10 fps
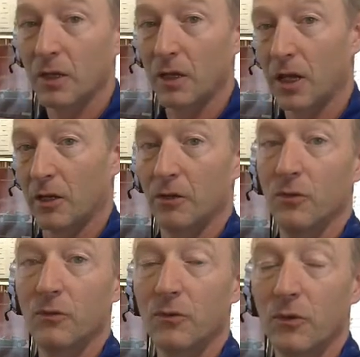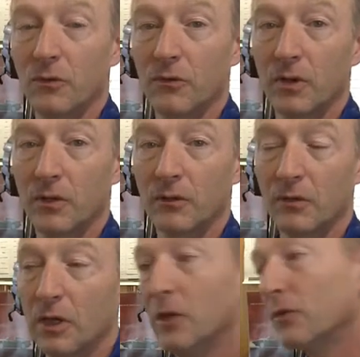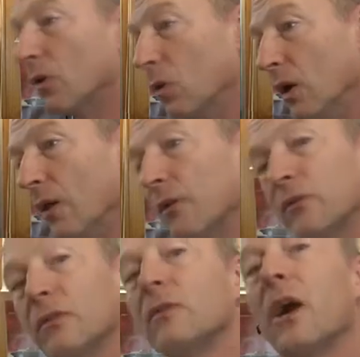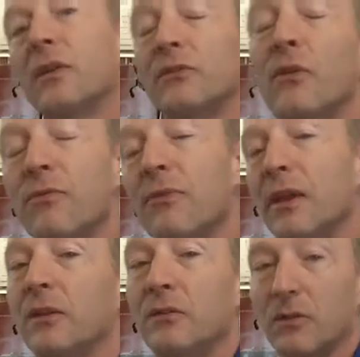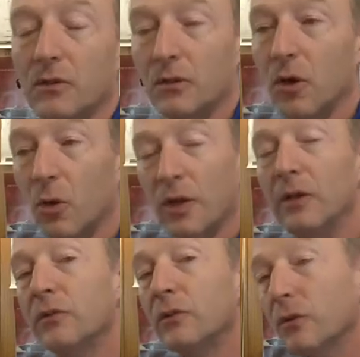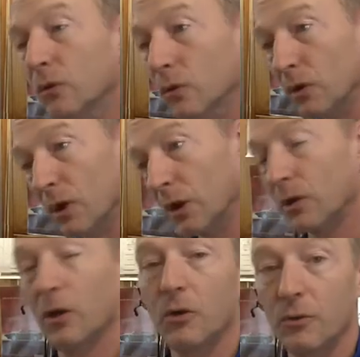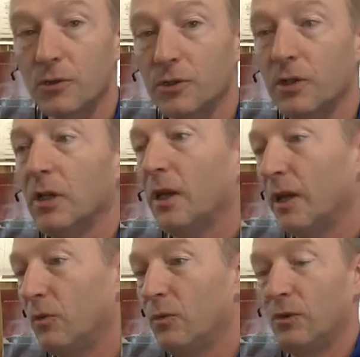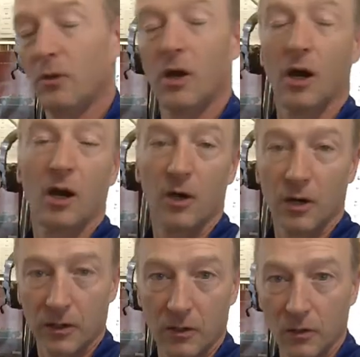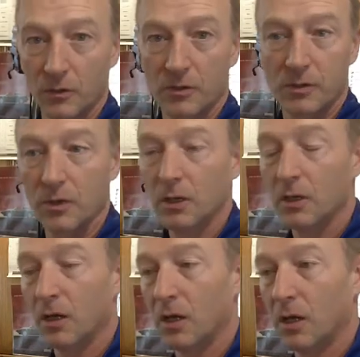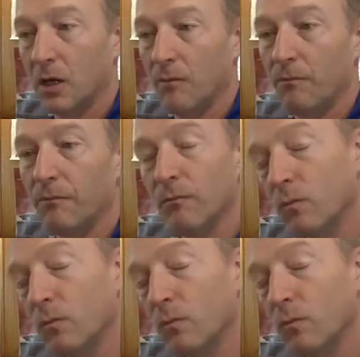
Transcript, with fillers: and how to use those things. So there's lots of things that go into a coach, and when you hire a coach, um,